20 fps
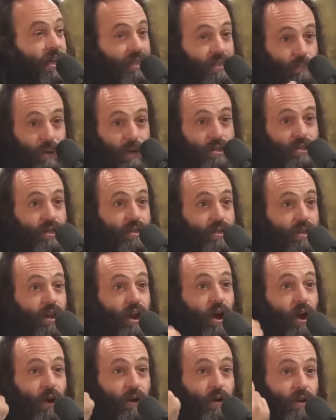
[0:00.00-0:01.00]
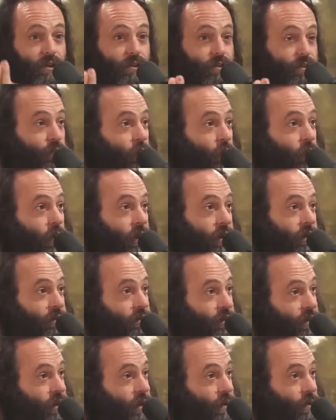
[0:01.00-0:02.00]
as much as an artist wanting
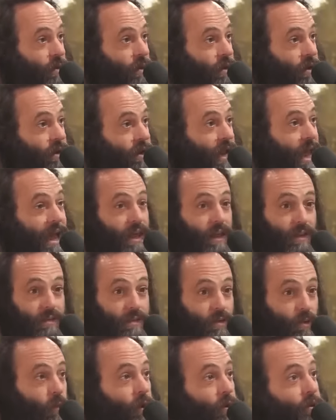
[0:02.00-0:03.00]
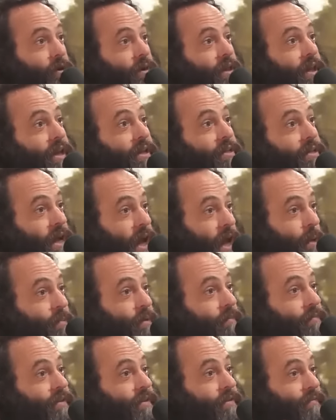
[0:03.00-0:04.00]
to go on an Alice in Wonderland type
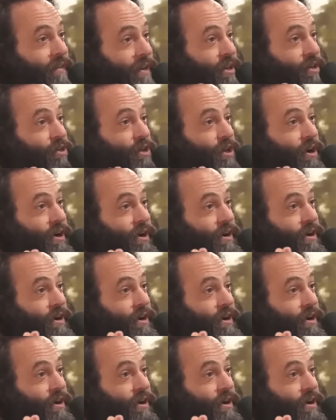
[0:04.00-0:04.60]
of adventure.